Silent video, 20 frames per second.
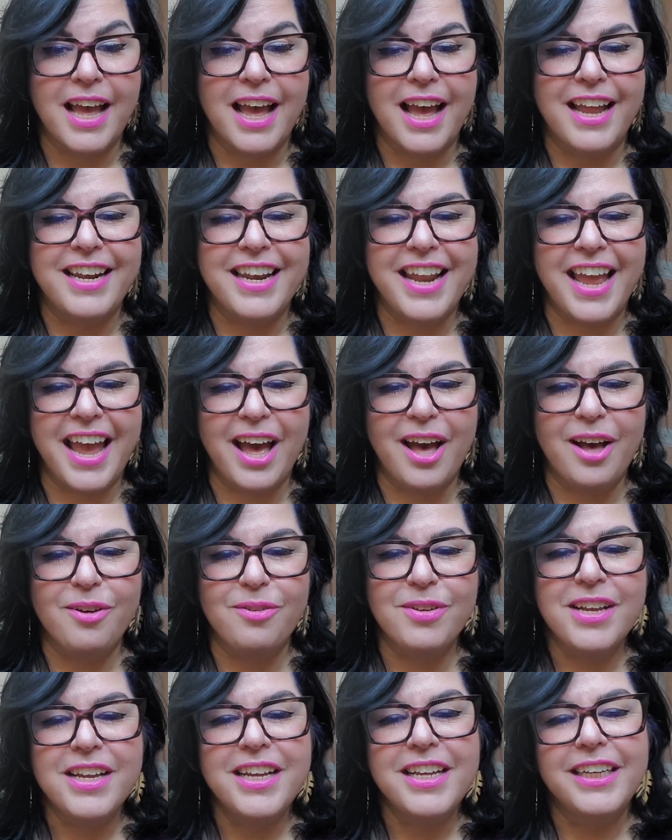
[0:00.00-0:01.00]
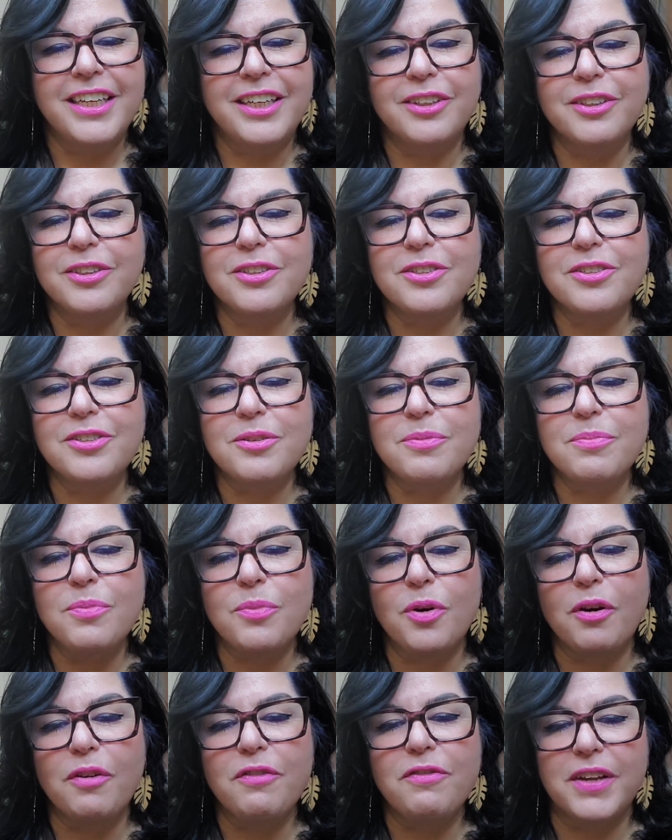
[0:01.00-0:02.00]
And now, here are some
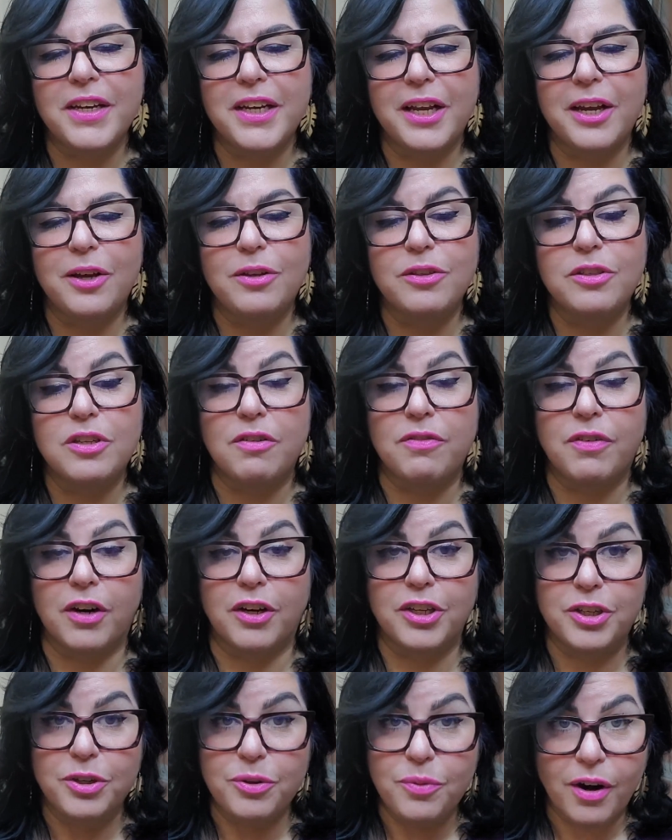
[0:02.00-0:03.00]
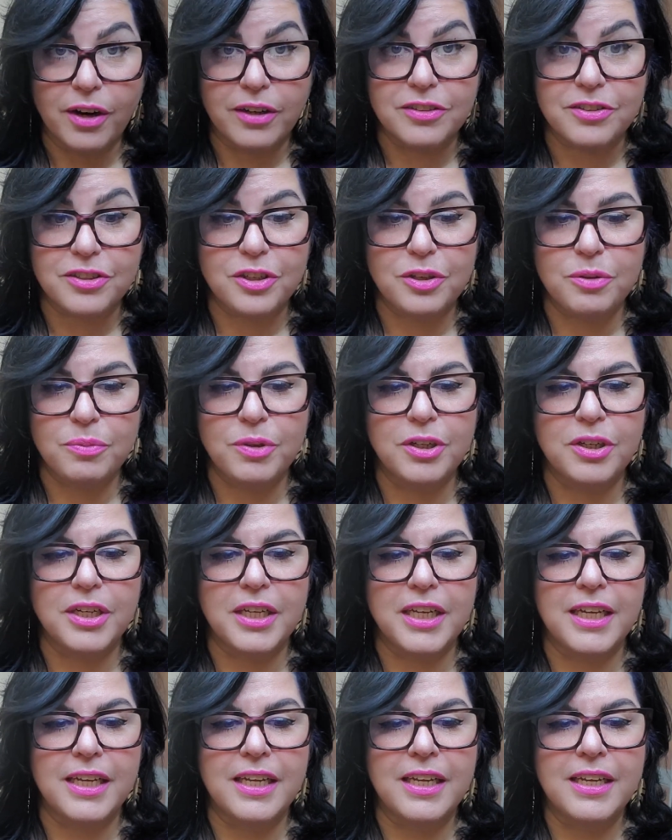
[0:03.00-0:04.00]
more videos of our UArts
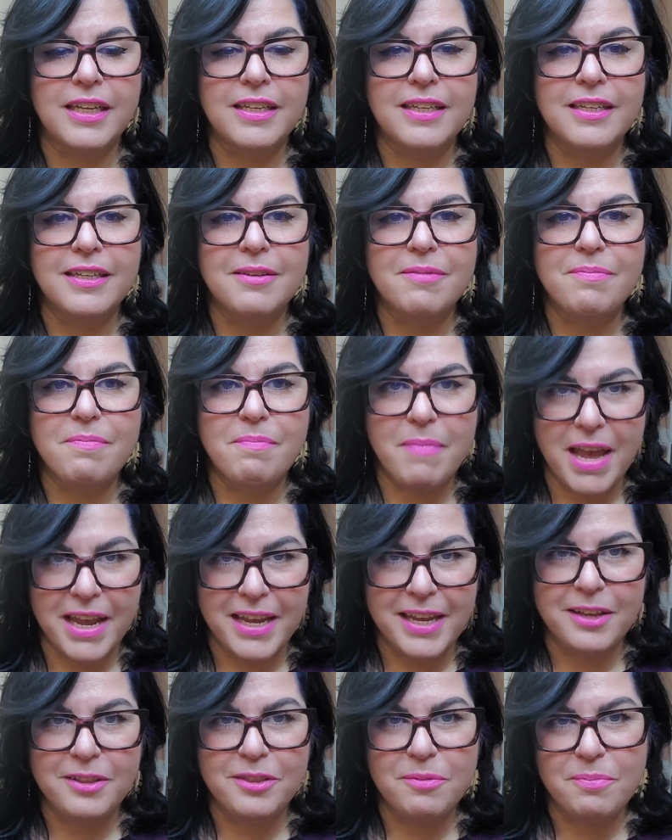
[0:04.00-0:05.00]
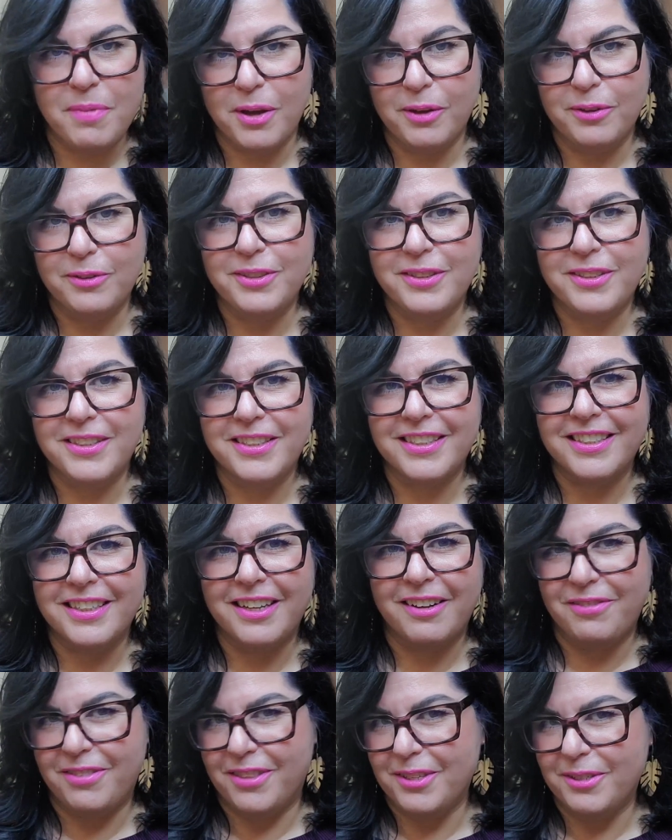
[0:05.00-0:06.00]
community making the most
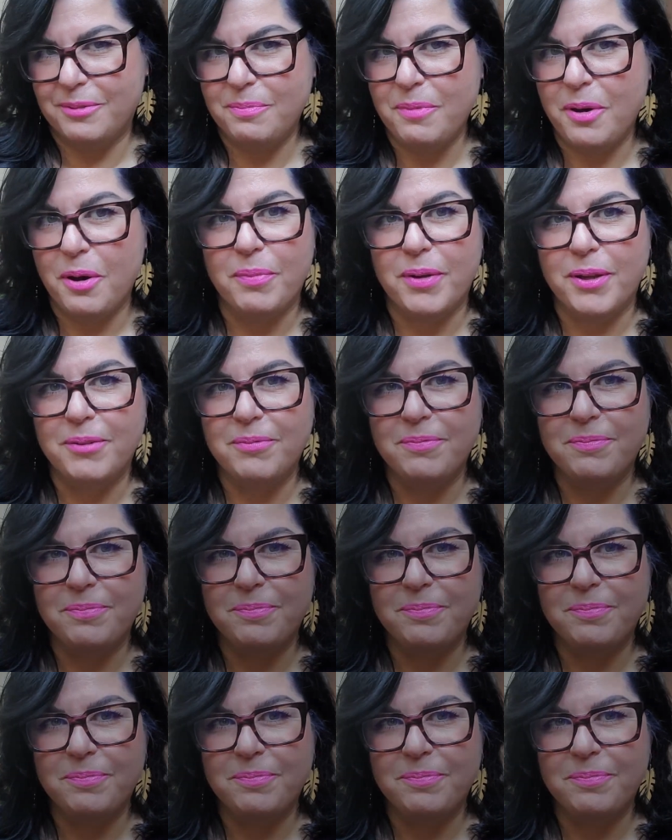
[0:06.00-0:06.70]
of this moment.